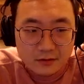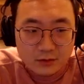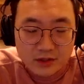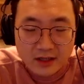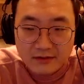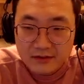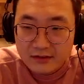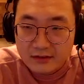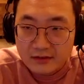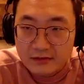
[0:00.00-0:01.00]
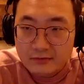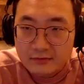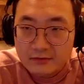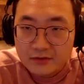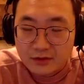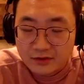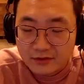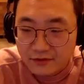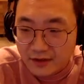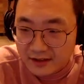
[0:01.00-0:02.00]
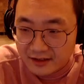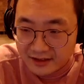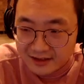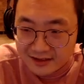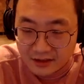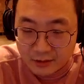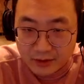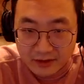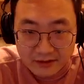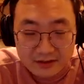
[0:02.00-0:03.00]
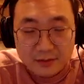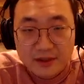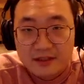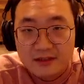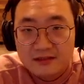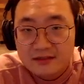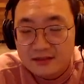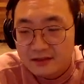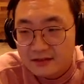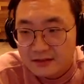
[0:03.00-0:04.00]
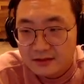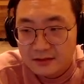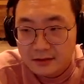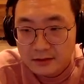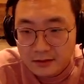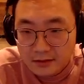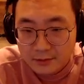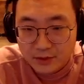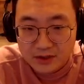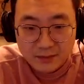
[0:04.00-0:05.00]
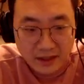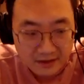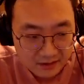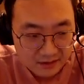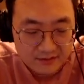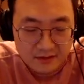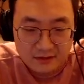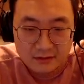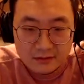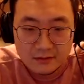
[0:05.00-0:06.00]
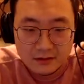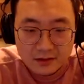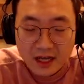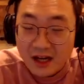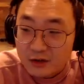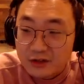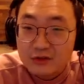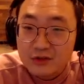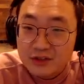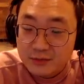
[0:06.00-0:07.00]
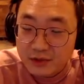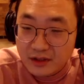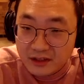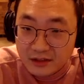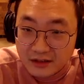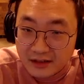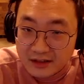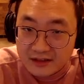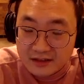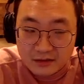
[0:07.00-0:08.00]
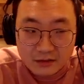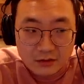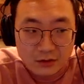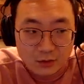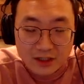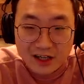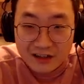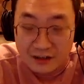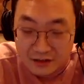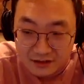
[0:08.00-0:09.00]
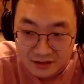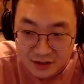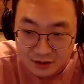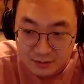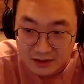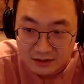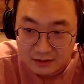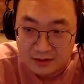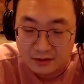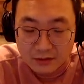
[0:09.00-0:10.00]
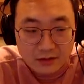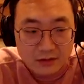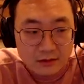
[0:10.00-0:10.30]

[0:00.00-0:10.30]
you have to sort of fight against other players' opinions and perspectives on how you should play your class and what others should be doing, or,